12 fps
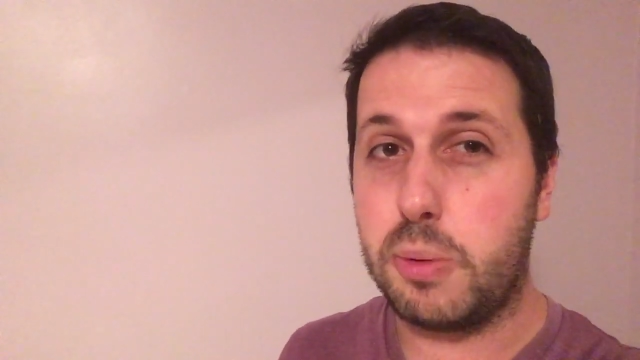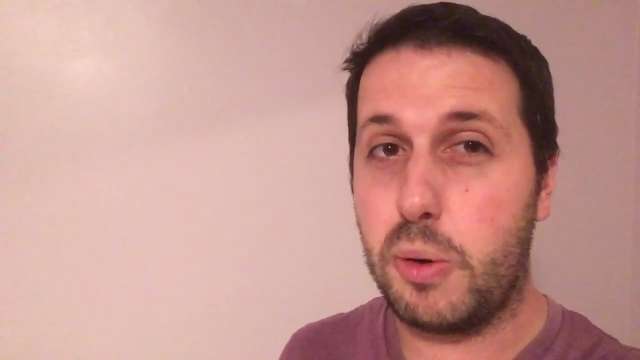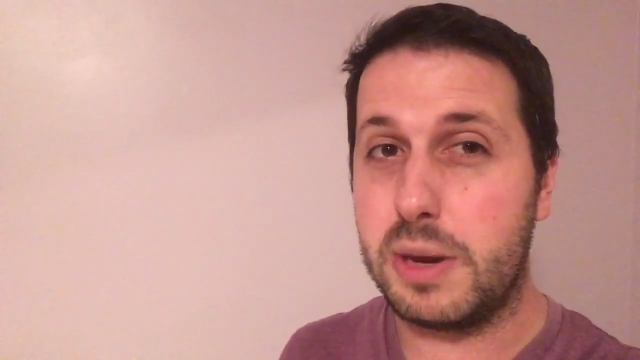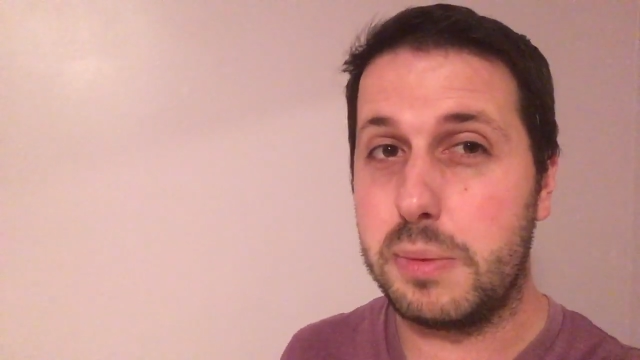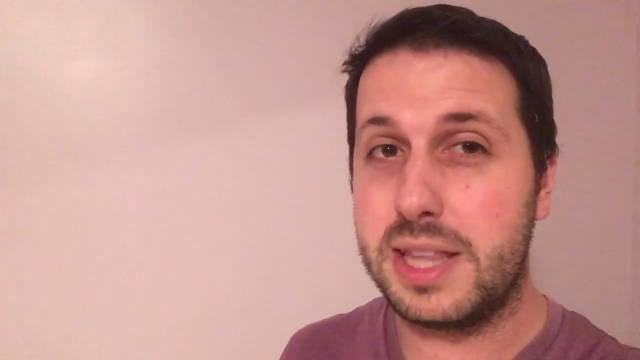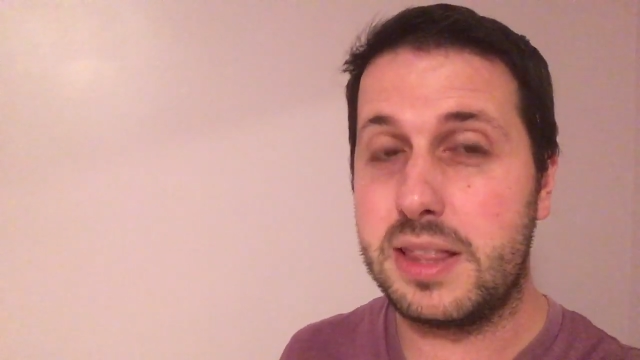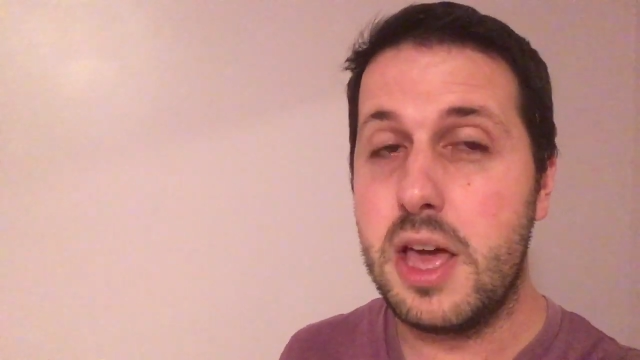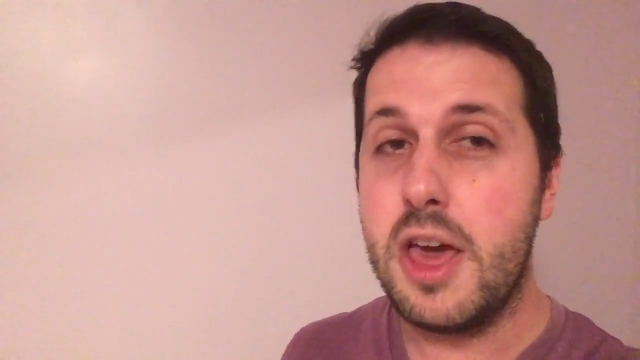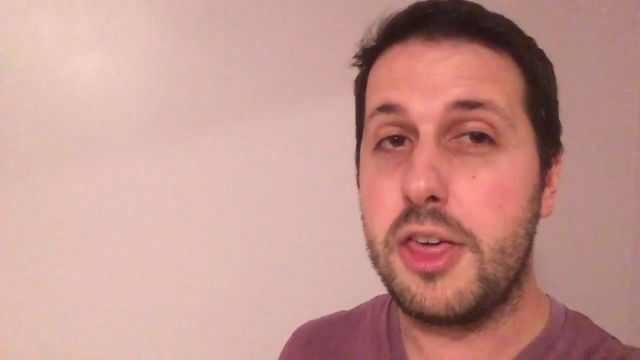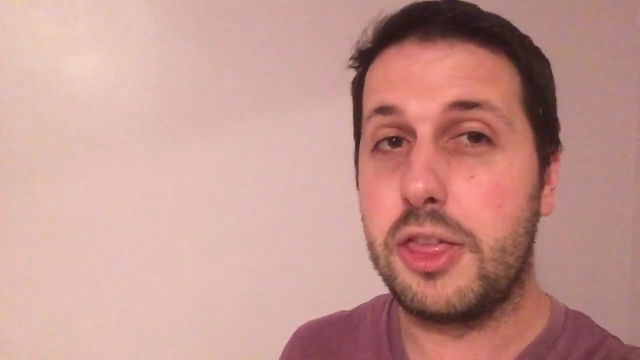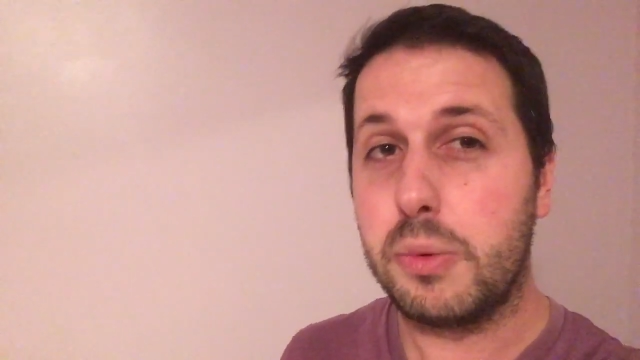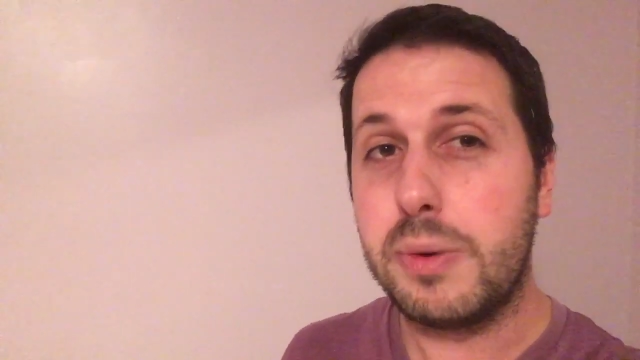point with
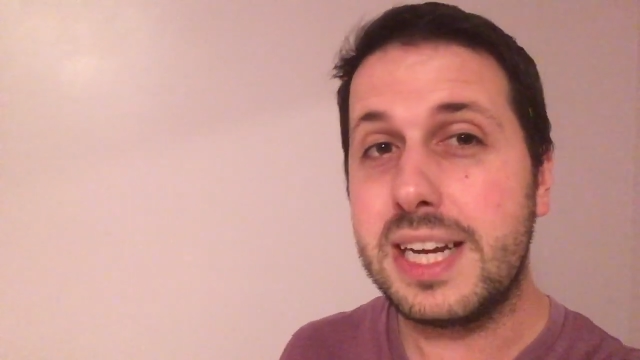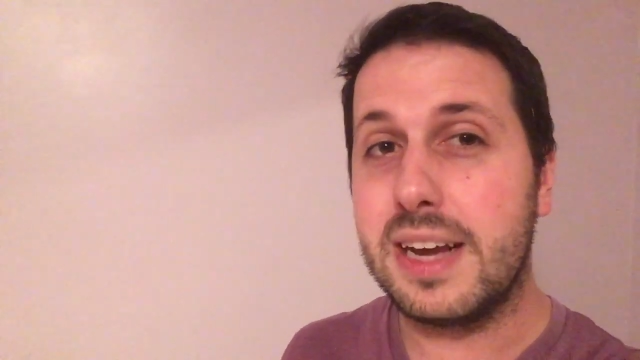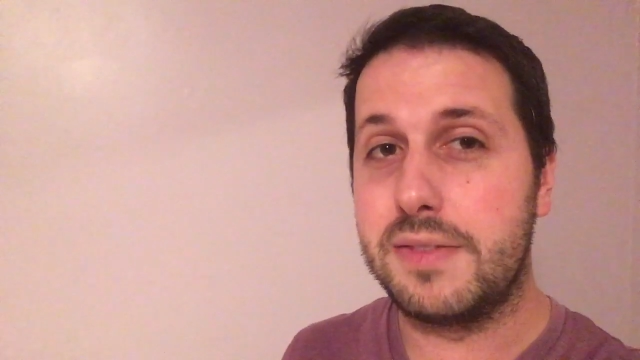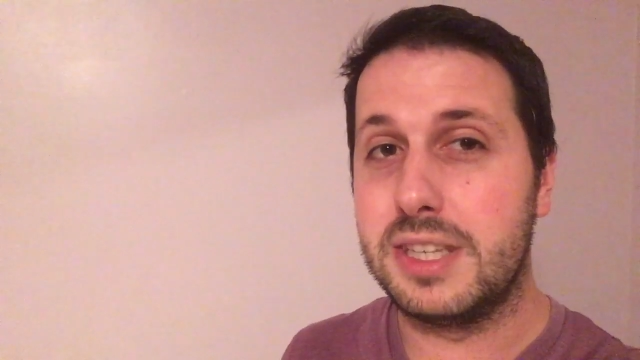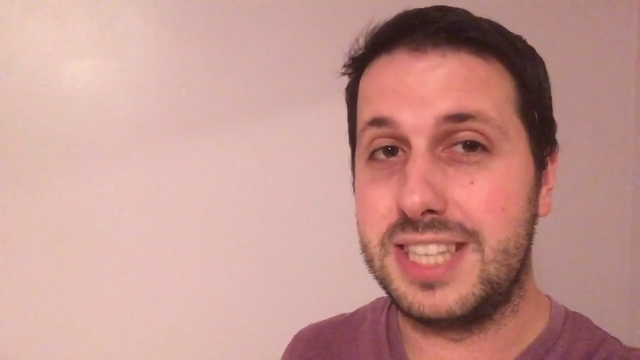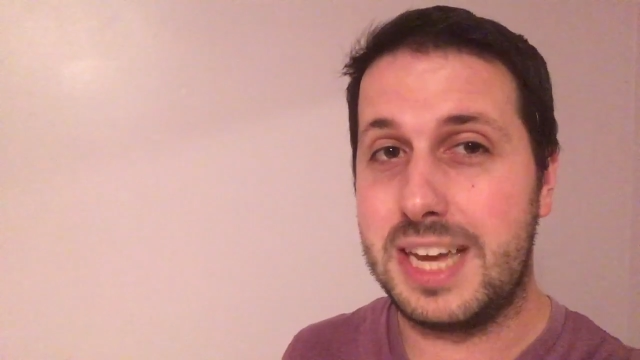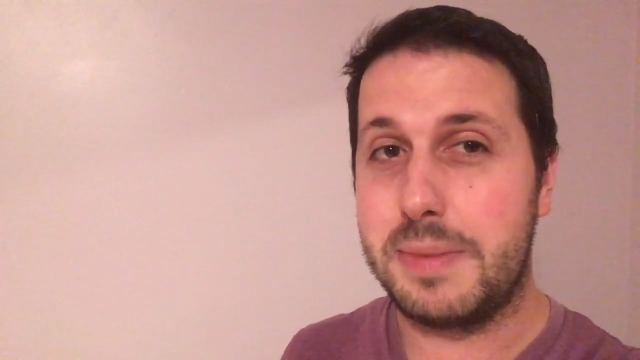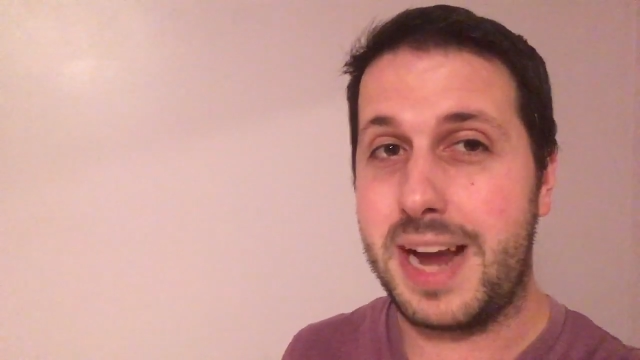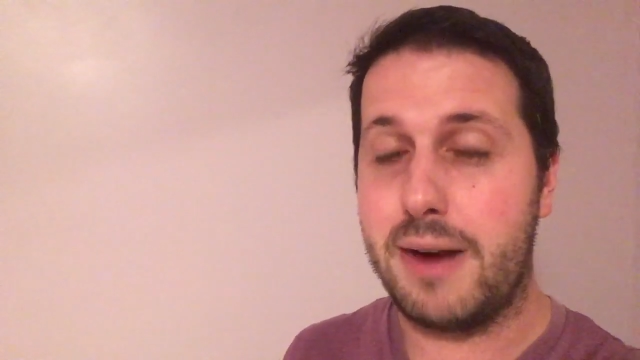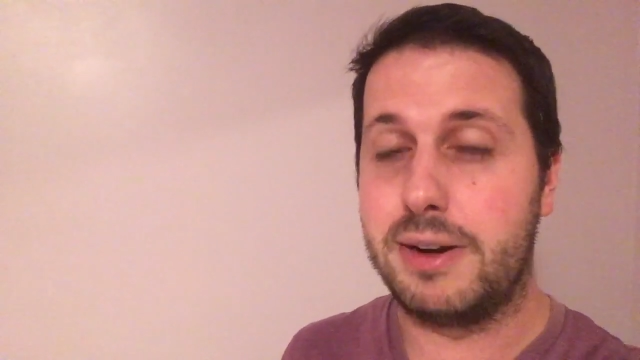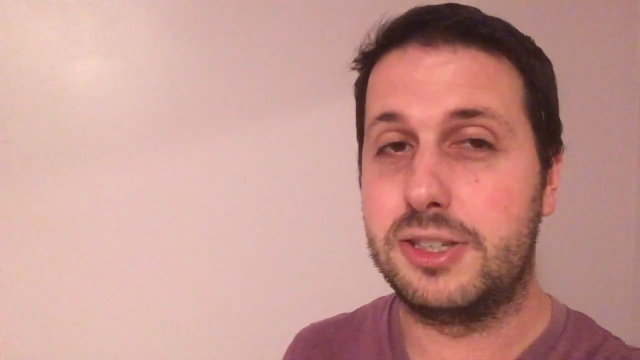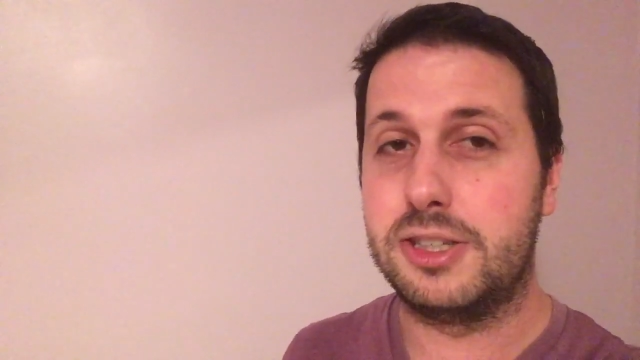three of the same
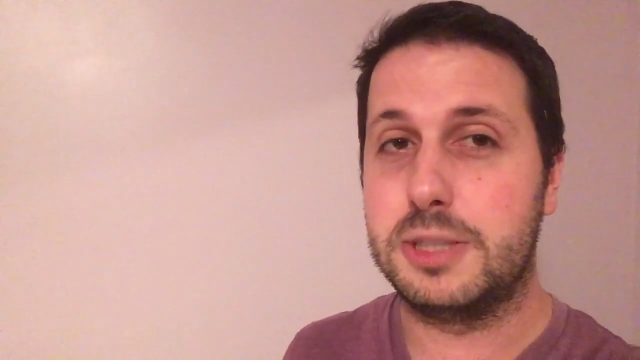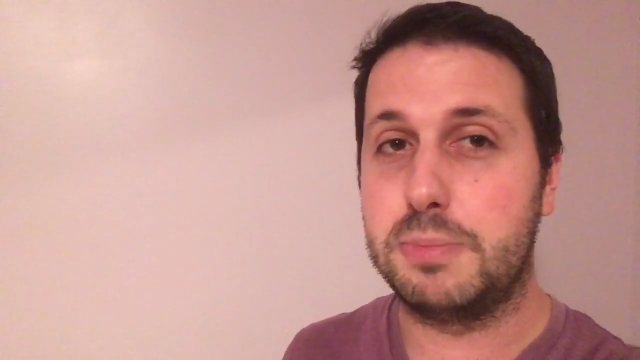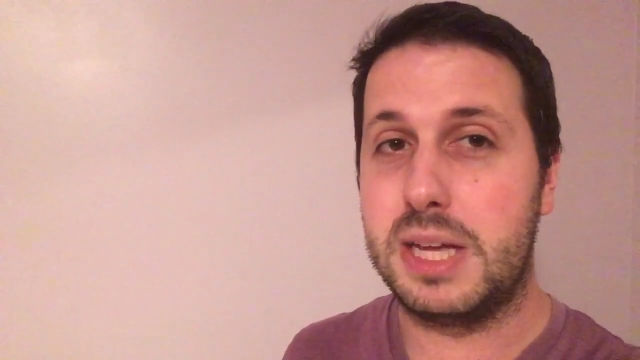characters,